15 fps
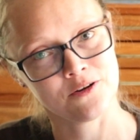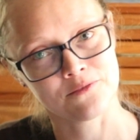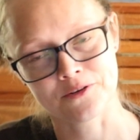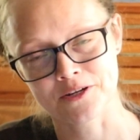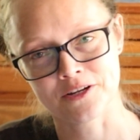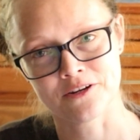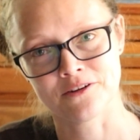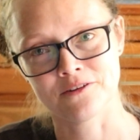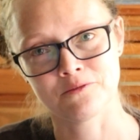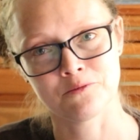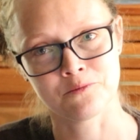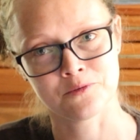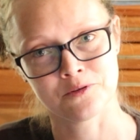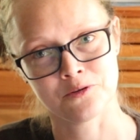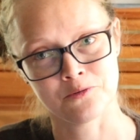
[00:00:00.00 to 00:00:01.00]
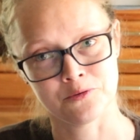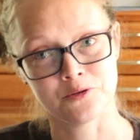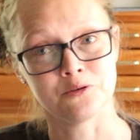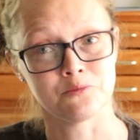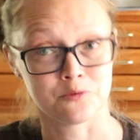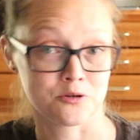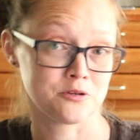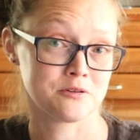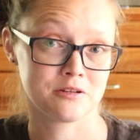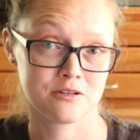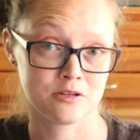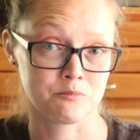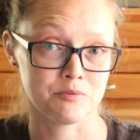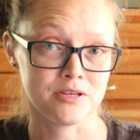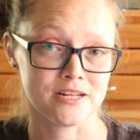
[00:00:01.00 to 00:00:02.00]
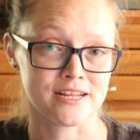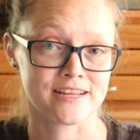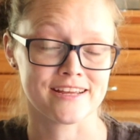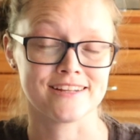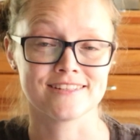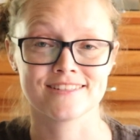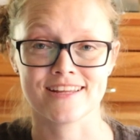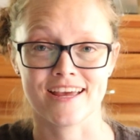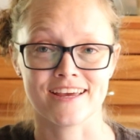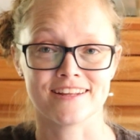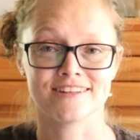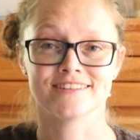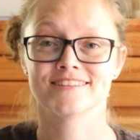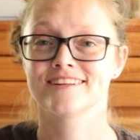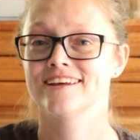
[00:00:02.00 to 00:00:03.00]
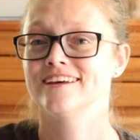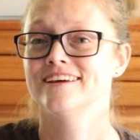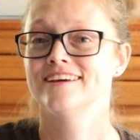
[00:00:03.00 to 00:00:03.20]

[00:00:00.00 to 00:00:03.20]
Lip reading: over here who you were competing against, and